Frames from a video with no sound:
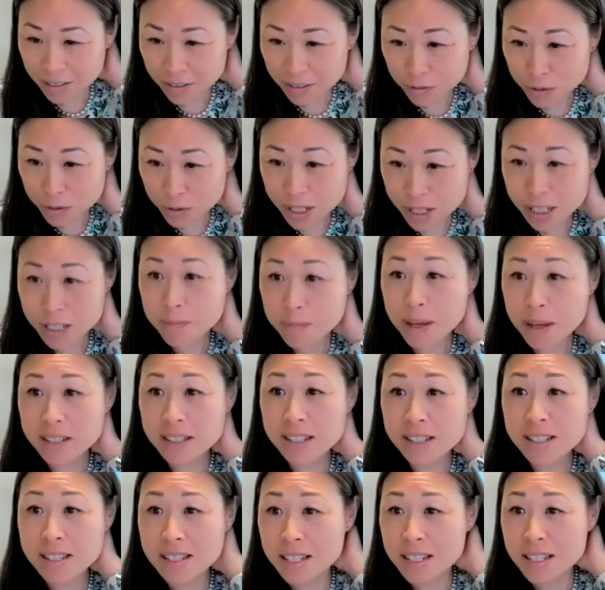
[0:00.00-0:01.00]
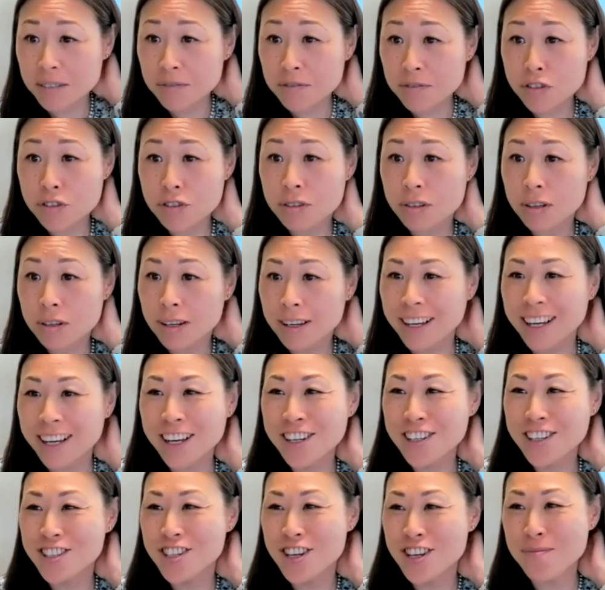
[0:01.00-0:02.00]
was expecting Steve
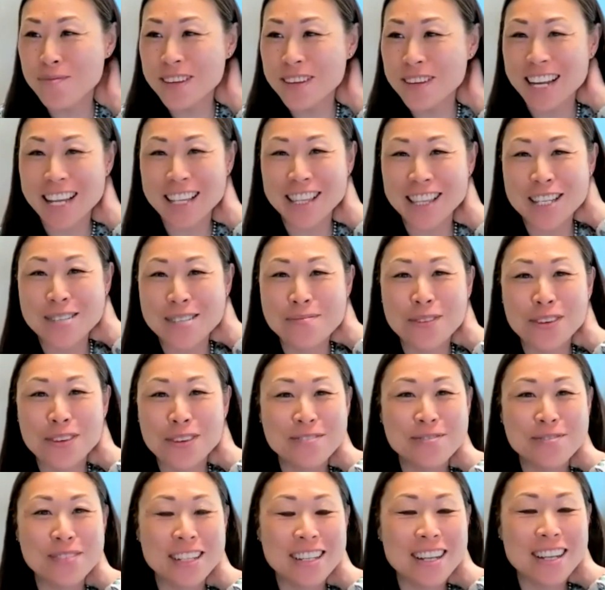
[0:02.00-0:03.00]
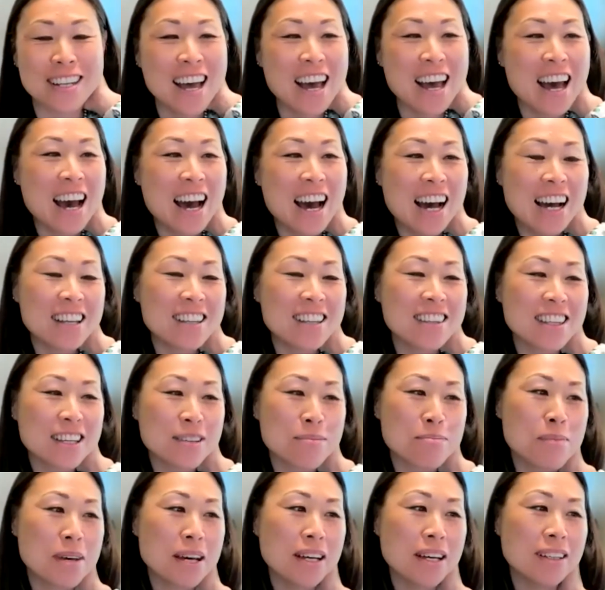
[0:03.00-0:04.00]
to jump in at this point, but I think
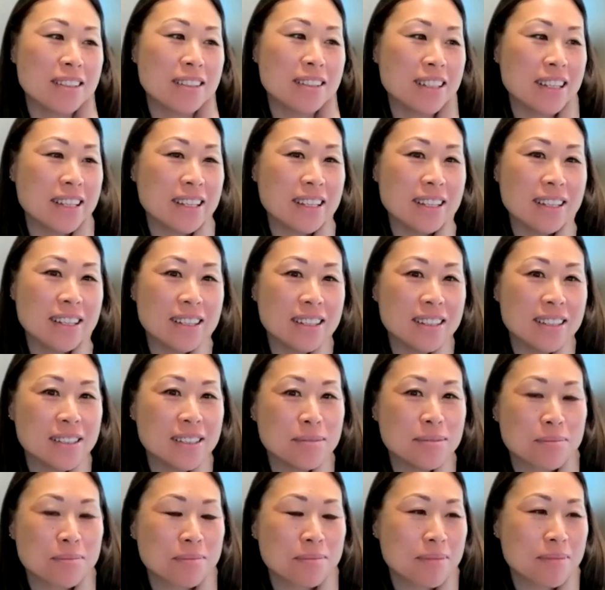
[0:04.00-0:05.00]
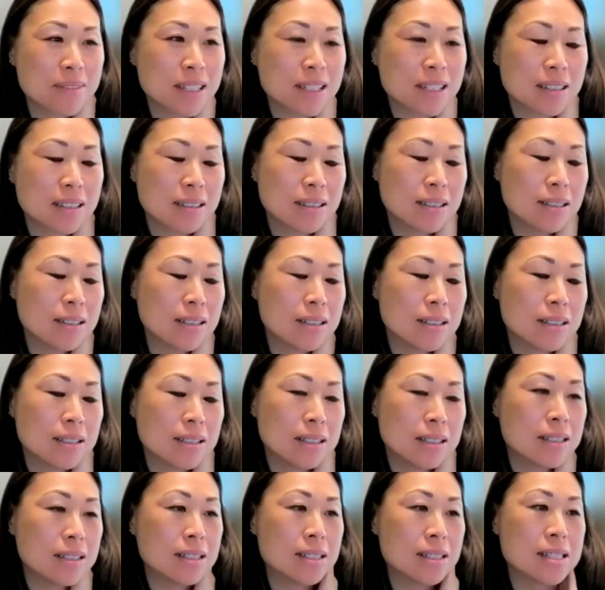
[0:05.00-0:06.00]
Melanie,
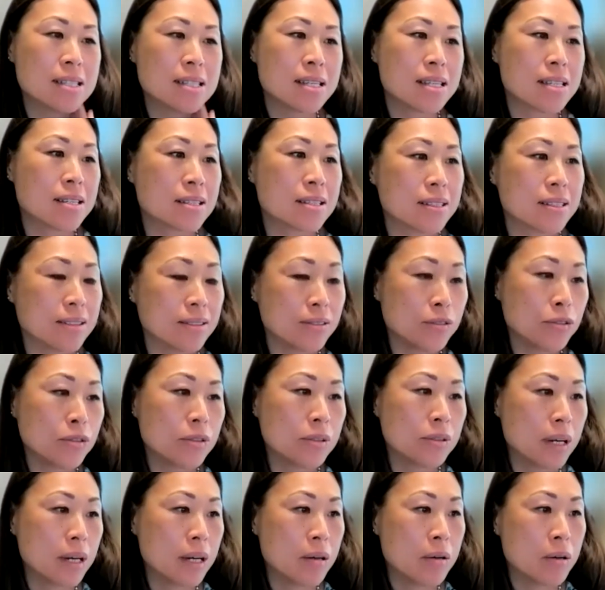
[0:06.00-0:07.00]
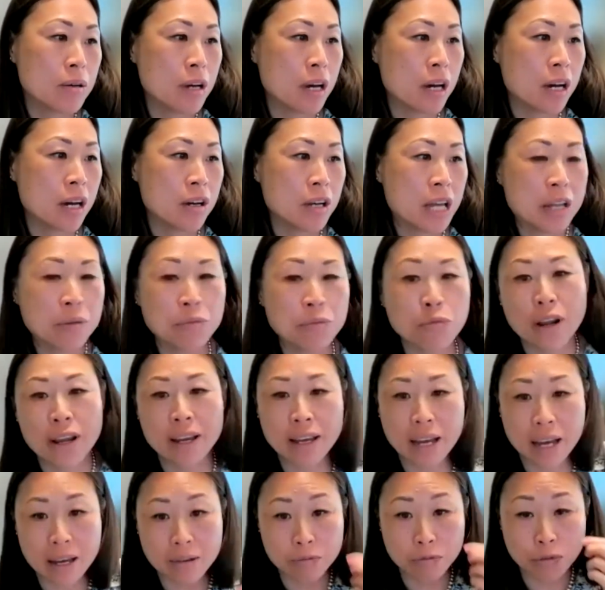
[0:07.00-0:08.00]
this is, and Ray,
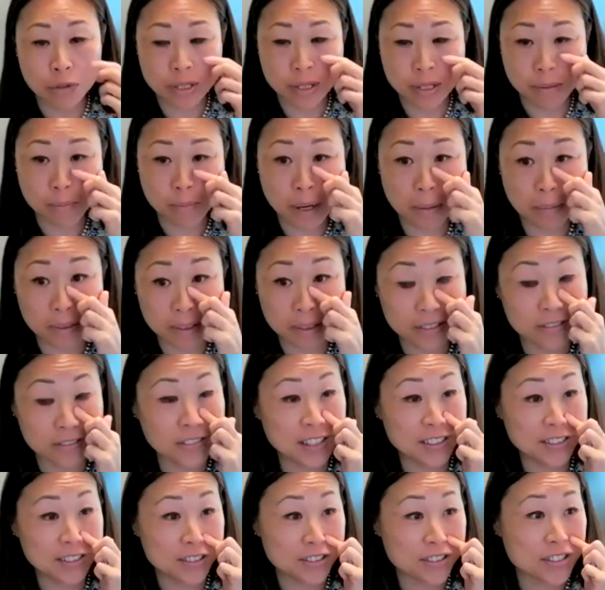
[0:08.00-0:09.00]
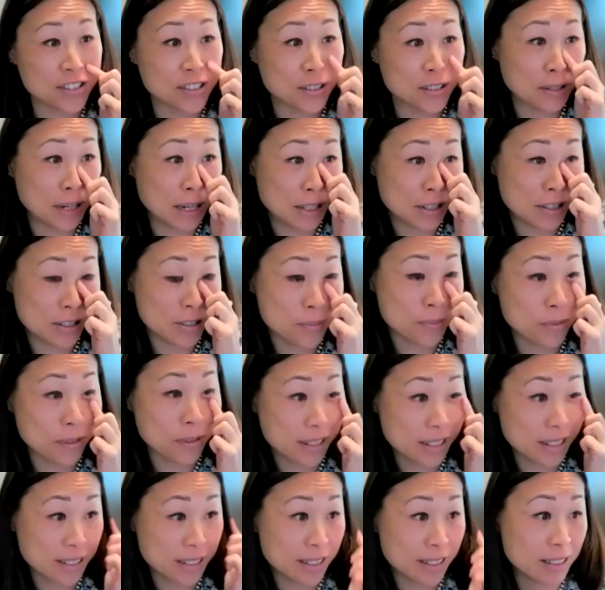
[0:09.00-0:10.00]
I was a public defender, so I just
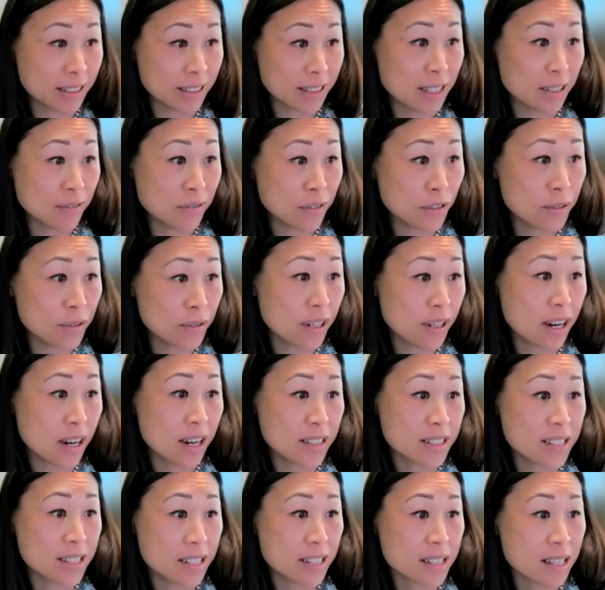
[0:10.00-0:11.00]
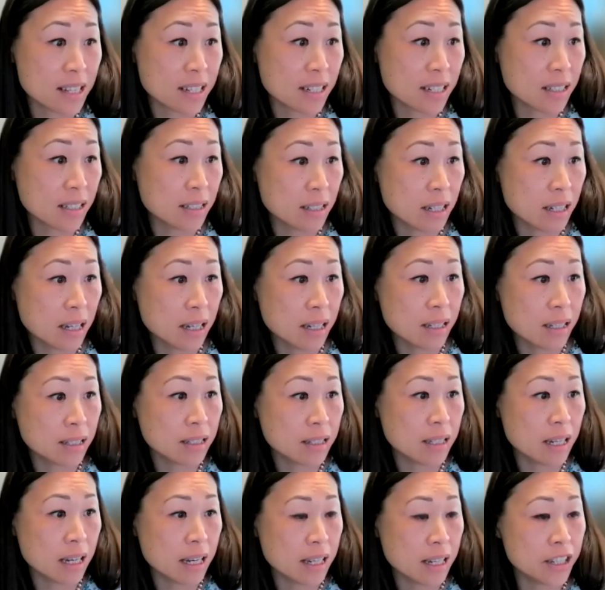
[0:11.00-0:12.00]
want to give you the context that
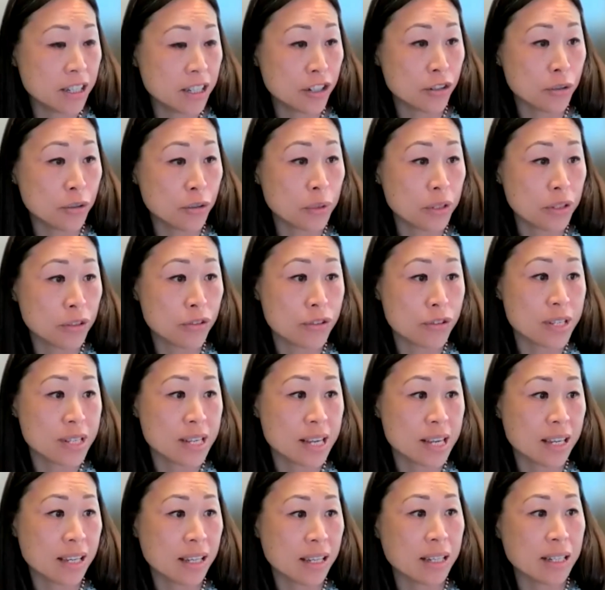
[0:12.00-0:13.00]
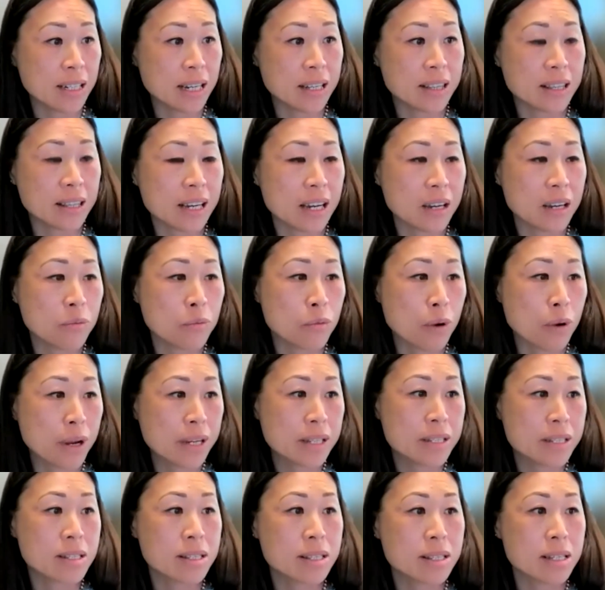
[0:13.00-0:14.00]
I hear what you're saying. And I think I
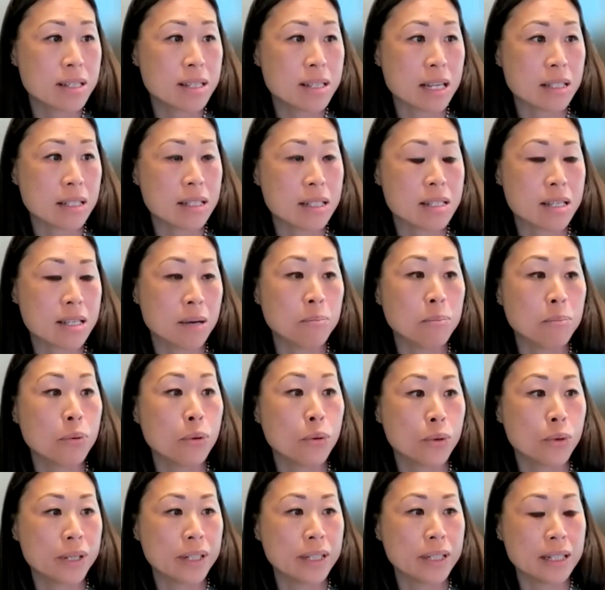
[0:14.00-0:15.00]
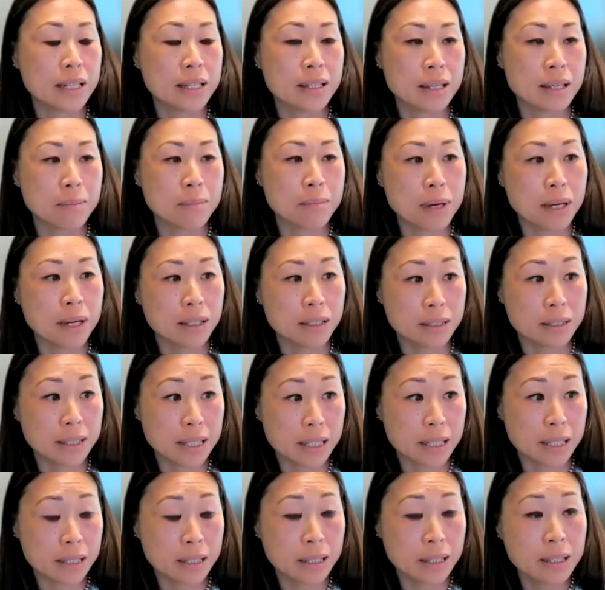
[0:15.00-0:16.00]
raised this at some point, and I think
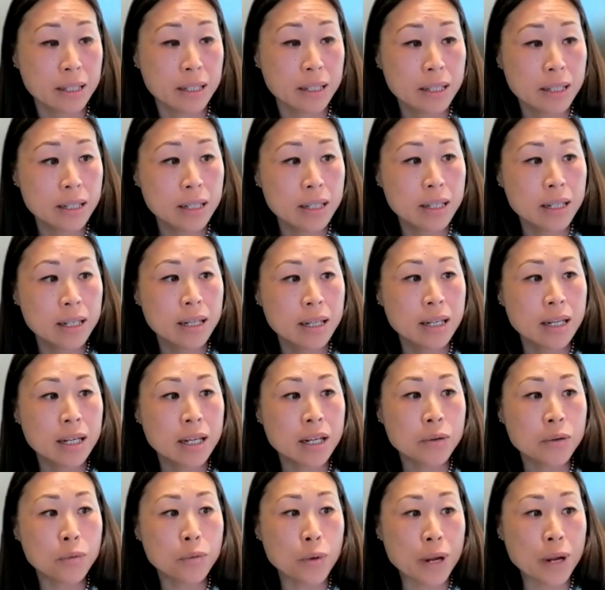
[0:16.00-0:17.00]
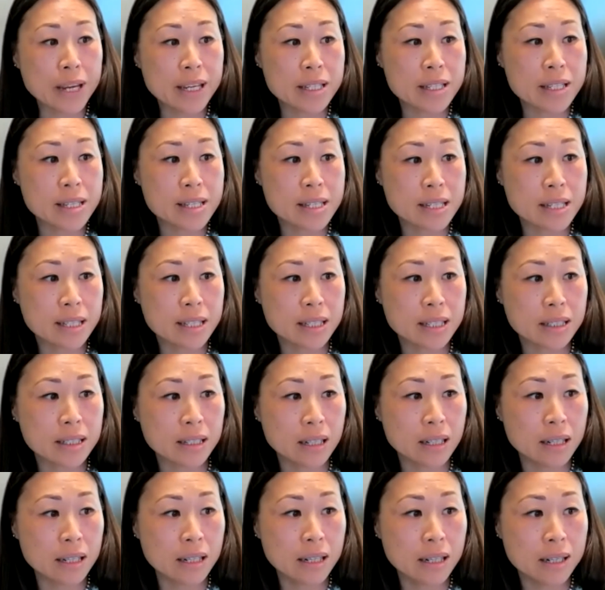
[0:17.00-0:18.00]
Melanie raised it.
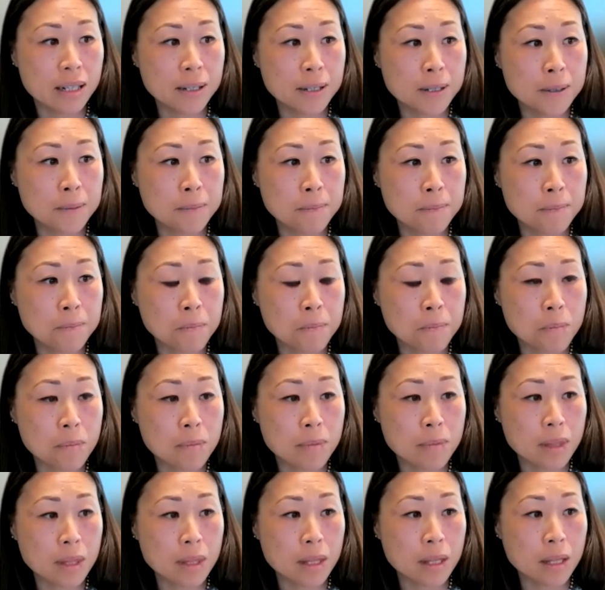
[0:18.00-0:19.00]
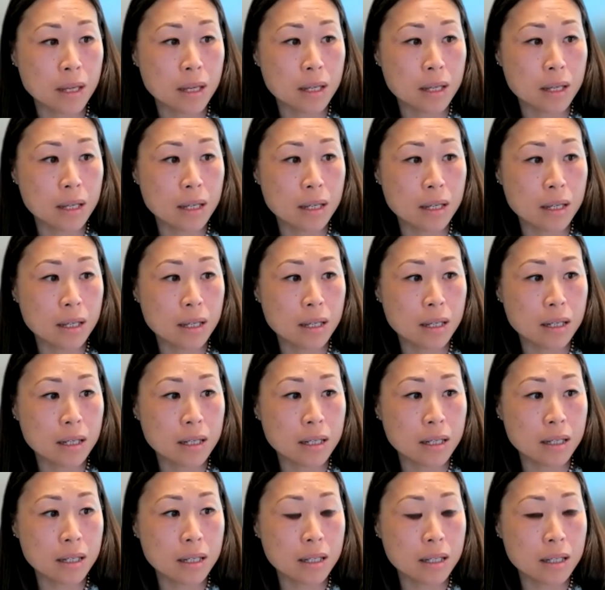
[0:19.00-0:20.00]

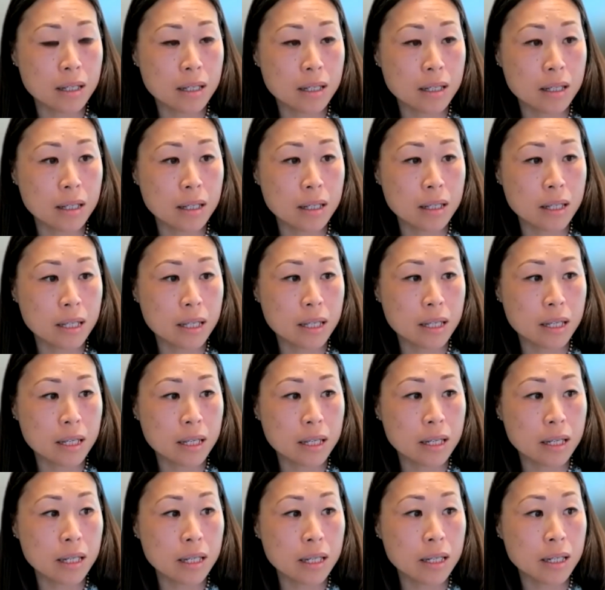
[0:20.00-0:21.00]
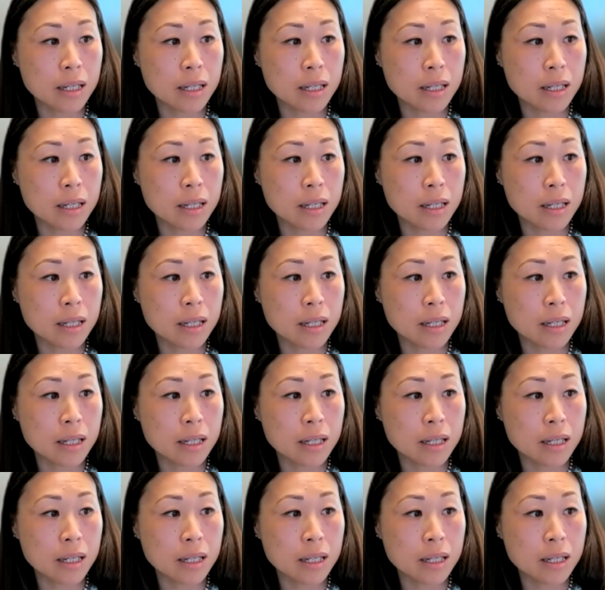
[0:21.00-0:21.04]
The